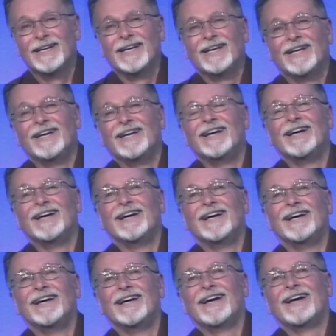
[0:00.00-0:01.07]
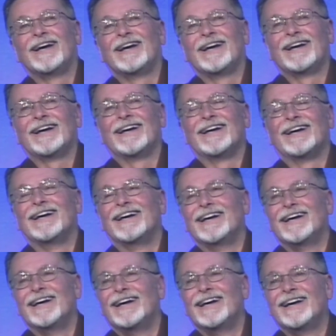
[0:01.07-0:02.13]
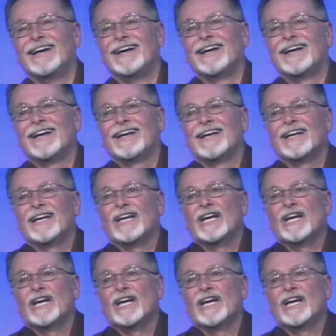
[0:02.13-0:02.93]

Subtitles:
(no one is talking)